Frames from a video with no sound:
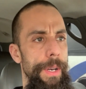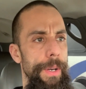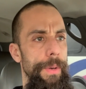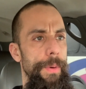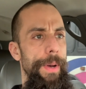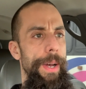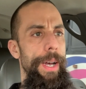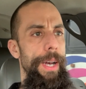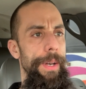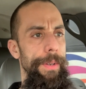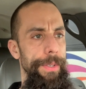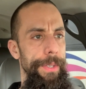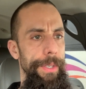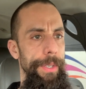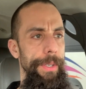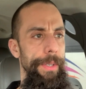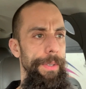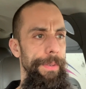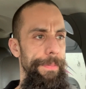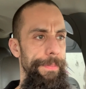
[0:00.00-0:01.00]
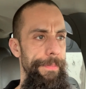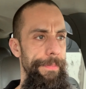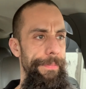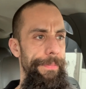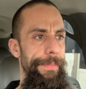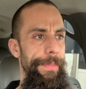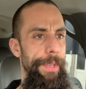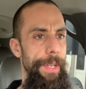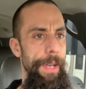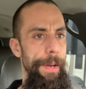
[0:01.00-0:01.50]
Wow, dude.
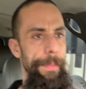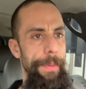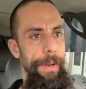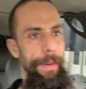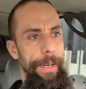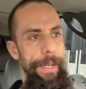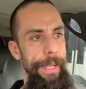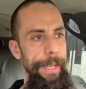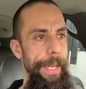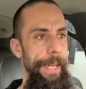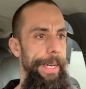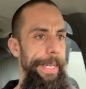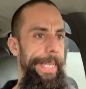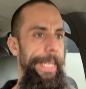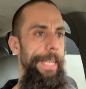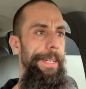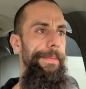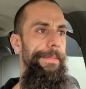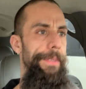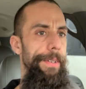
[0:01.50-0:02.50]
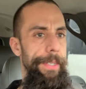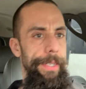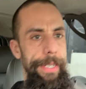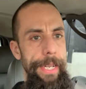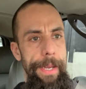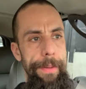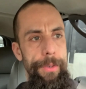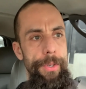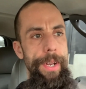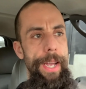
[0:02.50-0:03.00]
Come on, Connecticut, first
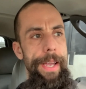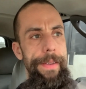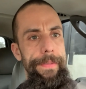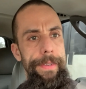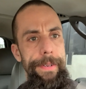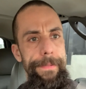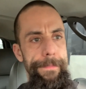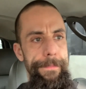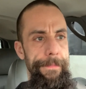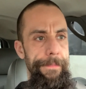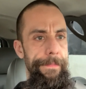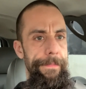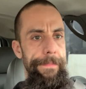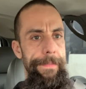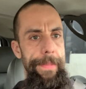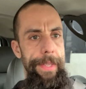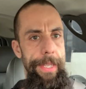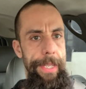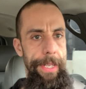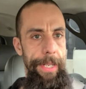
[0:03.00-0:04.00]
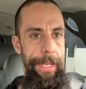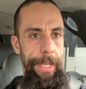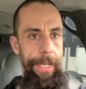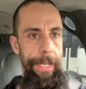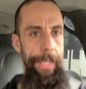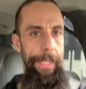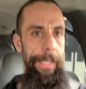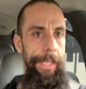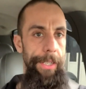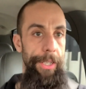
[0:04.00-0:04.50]
time driving.
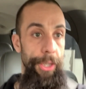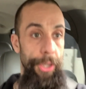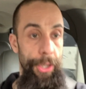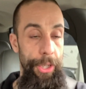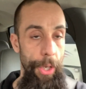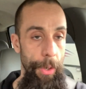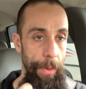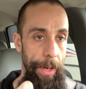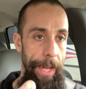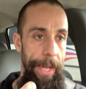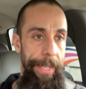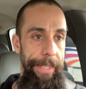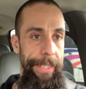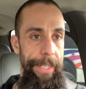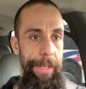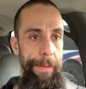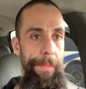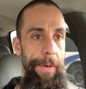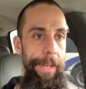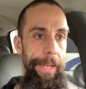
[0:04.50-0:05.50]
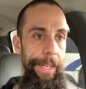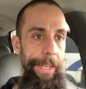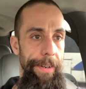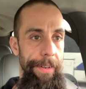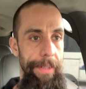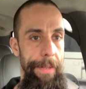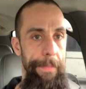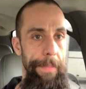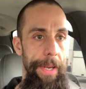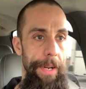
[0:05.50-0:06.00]
There's 2 lanes here, buddy. You're
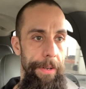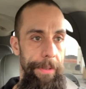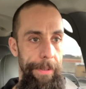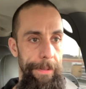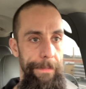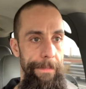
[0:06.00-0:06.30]
in the middle.